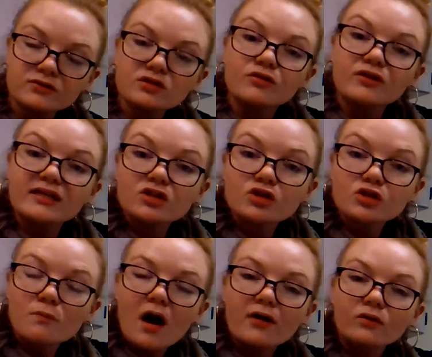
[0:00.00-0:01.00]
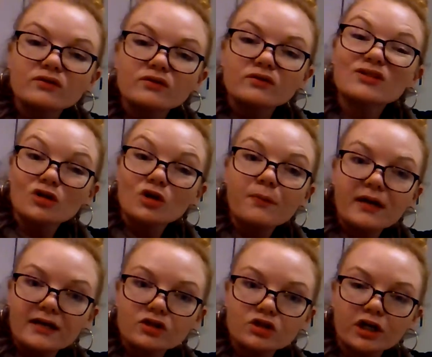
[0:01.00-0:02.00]
So this is your models. These are your
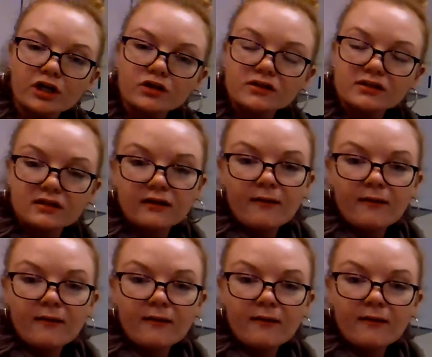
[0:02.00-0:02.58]
pictures.